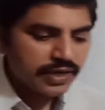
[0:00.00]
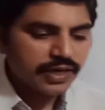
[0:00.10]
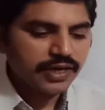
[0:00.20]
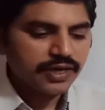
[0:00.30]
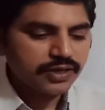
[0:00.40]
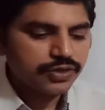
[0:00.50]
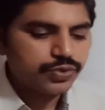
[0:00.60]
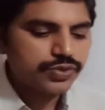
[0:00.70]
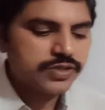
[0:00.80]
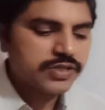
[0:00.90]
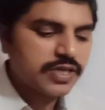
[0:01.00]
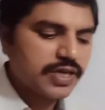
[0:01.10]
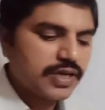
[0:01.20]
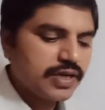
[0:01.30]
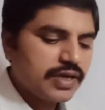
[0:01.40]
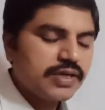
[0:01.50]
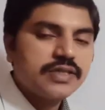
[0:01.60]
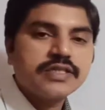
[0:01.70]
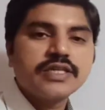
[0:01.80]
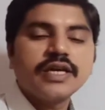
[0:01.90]
air to stay
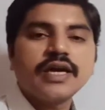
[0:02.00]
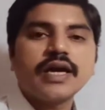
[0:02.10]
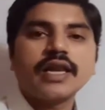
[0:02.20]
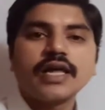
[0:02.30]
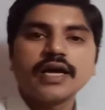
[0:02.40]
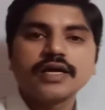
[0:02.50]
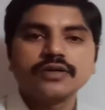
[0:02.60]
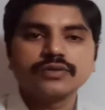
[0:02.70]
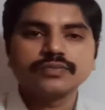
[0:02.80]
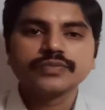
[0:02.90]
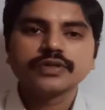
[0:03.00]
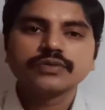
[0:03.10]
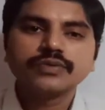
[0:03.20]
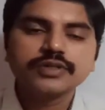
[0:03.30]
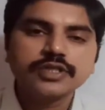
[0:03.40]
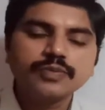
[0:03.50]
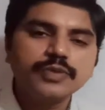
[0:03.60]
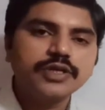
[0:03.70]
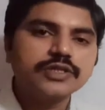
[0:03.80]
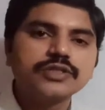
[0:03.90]
alive. What does that
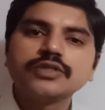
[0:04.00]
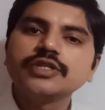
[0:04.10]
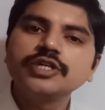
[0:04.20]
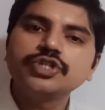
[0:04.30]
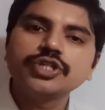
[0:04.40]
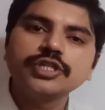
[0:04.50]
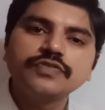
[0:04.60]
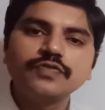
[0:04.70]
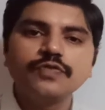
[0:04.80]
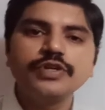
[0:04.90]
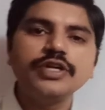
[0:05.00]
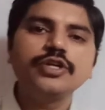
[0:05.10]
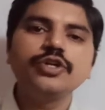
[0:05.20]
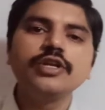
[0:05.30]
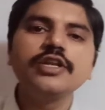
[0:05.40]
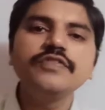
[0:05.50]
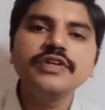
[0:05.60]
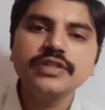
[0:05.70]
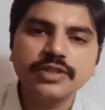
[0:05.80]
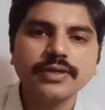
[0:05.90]
means? That each and every
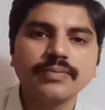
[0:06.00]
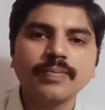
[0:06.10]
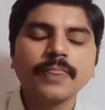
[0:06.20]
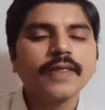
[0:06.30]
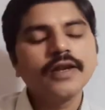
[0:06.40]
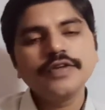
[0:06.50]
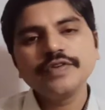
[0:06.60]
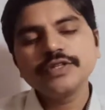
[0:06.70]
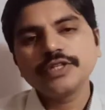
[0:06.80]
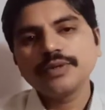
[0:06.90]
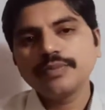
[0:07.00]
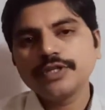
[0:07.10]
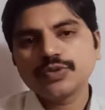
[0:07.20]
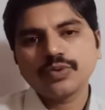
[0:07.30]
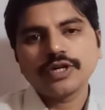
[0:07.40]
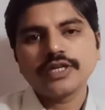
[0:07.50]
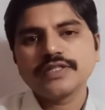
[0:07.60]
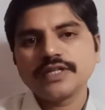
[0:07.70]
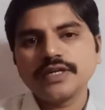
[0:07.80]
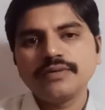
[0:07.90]
living thing means what I
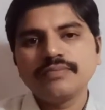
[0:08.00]
said,